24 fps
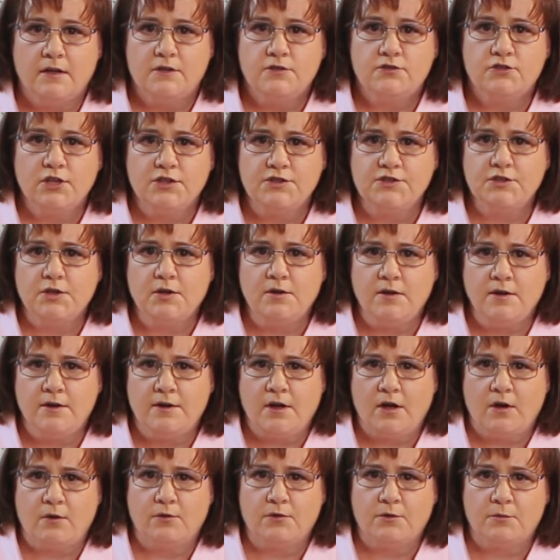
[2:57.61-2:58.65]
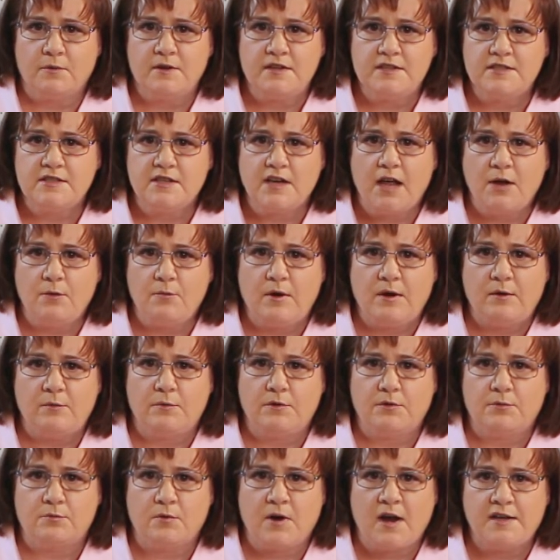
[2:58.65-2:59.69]
Just so you know, the reason I went
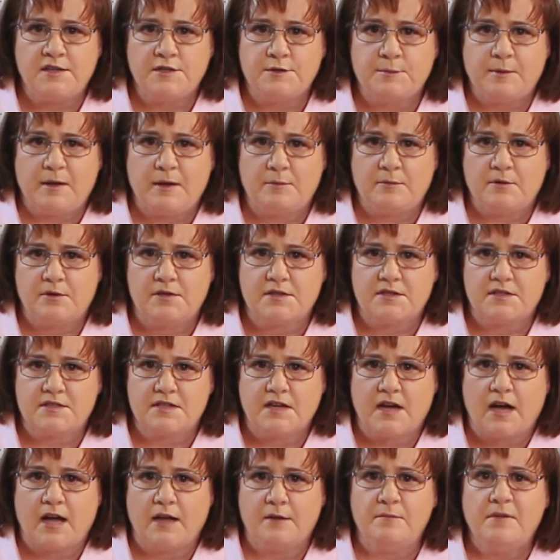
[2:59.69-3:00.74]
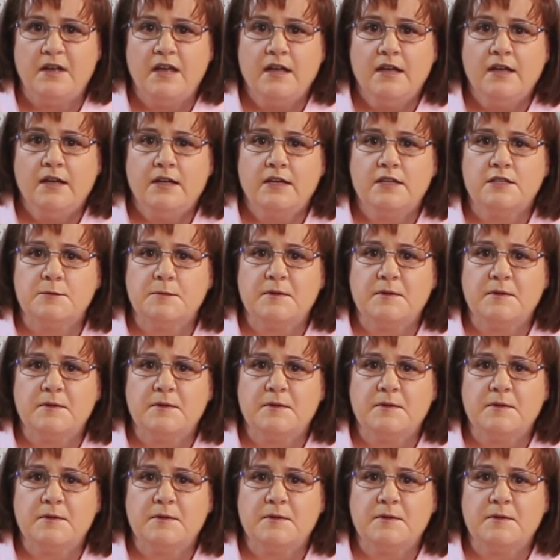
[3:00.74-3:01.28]
with rice paper this time is